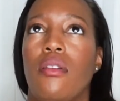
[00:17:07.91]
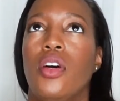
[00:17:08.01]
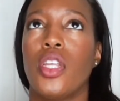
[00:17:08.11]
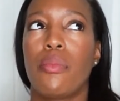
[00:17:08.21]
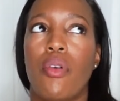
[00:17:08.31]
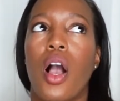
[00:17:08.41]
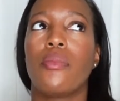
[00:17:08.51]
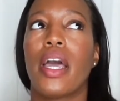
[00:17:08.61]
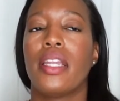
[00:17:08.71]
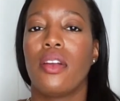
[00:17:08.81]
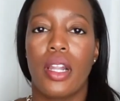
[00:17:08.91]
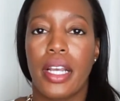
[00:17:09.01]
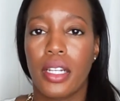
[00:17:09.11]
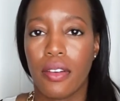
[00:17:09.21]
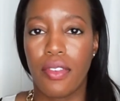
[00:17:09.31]
on their prom night and they're
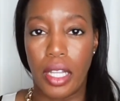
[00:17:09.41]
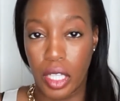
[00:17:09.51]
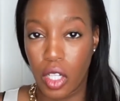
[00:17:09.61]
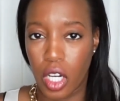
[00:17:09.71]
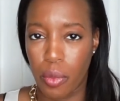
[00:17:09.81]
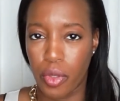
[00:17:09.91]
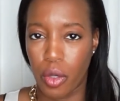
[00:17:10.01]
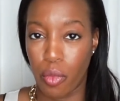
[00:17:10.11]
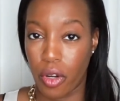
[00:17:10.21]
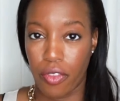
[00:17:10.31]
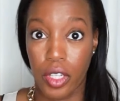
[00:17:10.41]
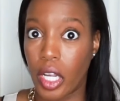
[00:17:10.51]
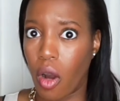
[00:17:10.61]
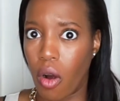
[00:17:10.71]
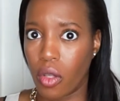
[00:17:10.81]
like gonna finally hook up with their boyfriend
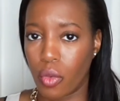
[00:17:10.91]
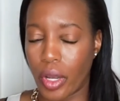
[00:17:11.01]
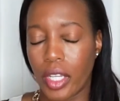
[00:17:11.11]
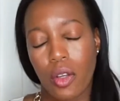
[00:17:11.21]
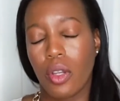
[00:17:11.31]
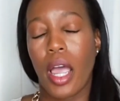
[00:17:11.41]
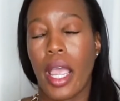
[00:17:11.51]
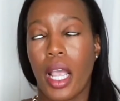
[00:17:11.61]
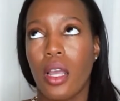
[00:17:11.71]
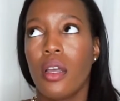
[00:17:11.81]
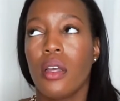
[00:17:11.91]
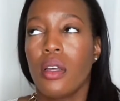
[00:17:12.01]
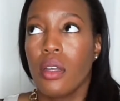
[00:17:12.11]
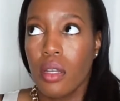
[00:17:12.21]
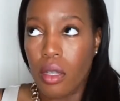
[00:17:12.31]
like all the way and they're like,
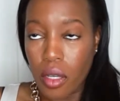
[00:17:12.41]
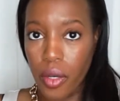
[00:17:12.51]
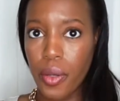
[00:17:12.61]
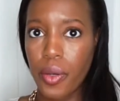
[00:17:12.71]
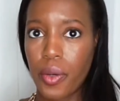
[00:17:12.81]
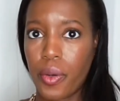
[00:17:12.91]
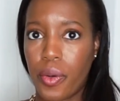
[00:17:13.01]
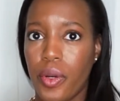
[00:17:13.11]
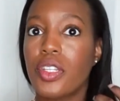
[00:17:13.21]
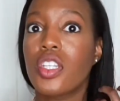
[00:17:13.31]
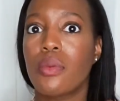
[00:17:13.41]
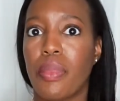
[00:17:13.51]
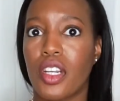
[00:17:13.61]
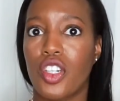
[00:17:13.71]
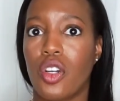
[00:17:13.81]
it's
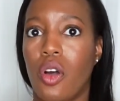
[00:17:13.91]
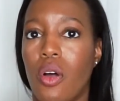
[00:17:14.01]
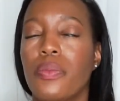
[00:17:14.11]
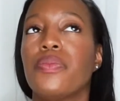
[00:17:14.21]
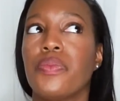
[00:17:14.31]
special.